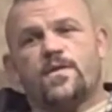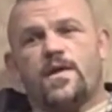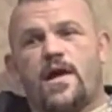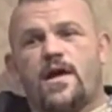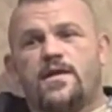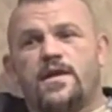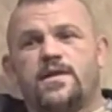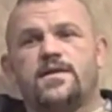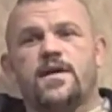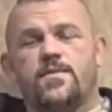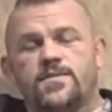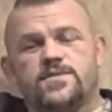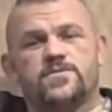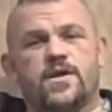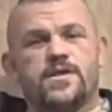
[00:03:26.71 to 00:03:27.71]
they had
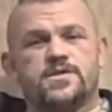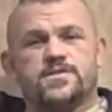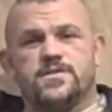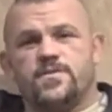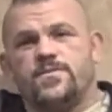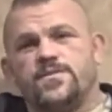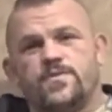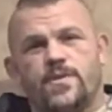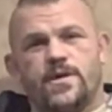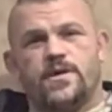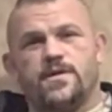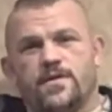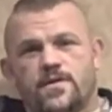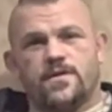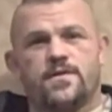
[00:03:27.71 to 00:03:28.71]
demonstrations in
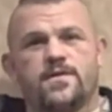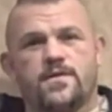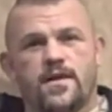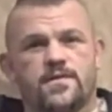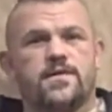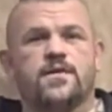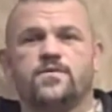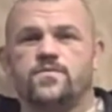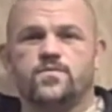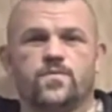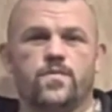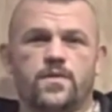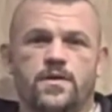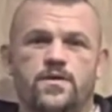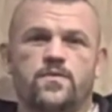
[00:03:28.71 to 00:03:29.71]
between, and I thought those were
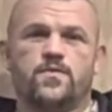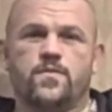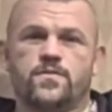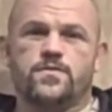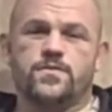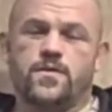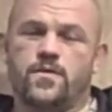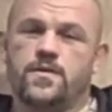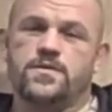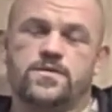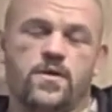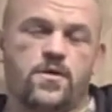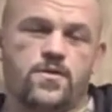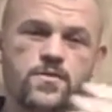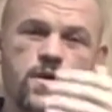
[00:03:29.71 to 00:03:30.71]
really cool. So I
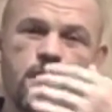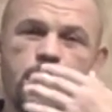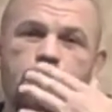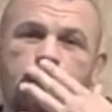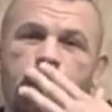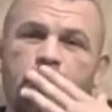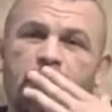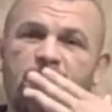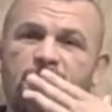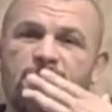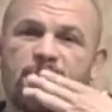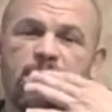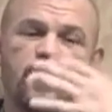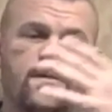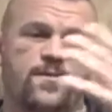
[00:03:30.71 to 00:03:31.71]
started trying
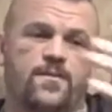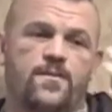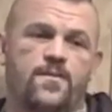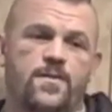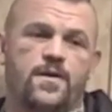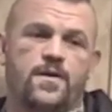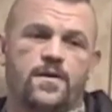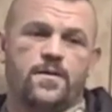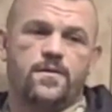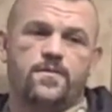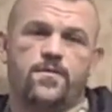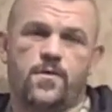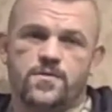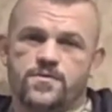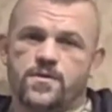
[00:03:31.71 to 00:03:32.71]
to learn
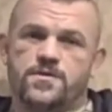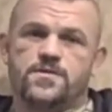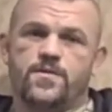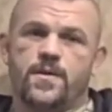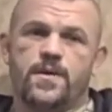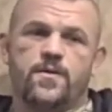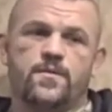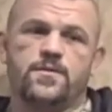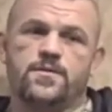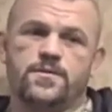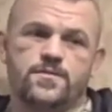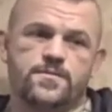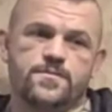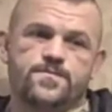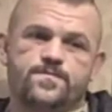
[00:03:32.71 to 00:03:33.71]
martial arts on my own, and
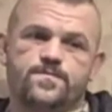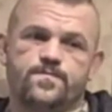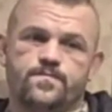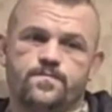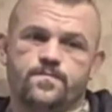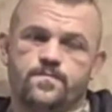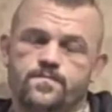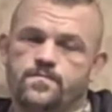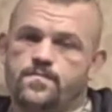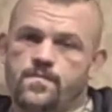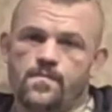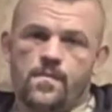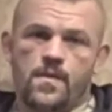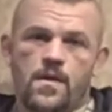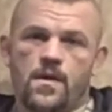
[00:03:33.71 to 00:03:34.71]
just
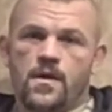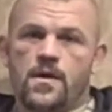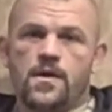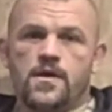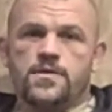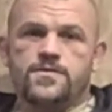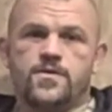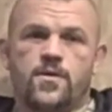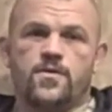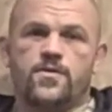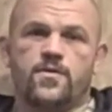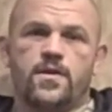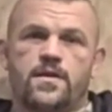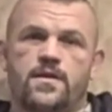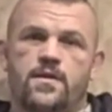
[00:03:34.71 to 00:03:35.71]
started
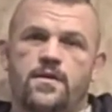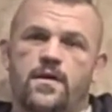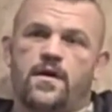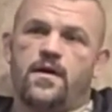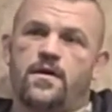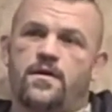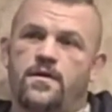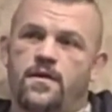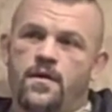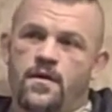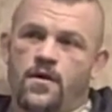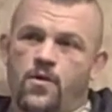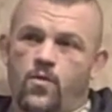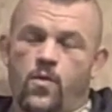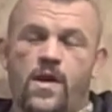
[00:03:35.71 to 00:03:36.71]
doing it. Then
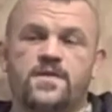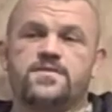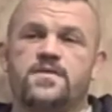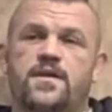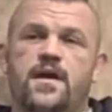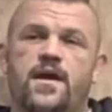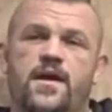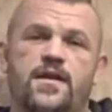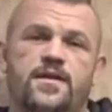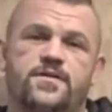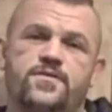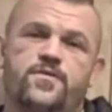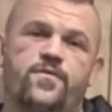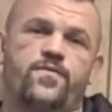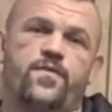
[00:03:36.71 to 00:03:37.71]
wrestling I got
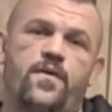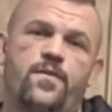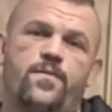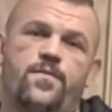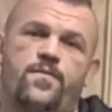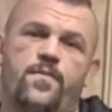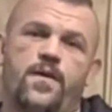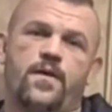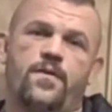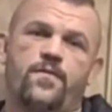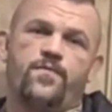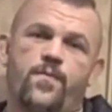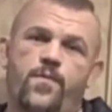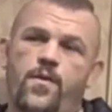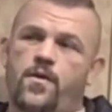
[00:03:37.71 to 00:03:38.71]
into from my
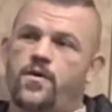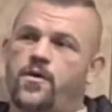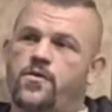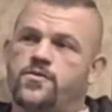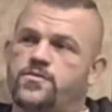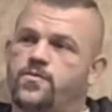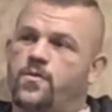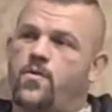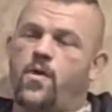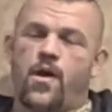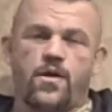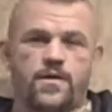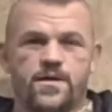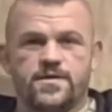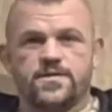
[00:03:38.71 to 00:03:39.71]
football coach.
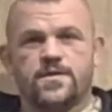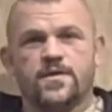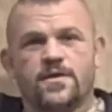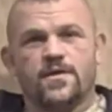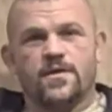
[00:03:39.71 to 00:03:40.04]
Required us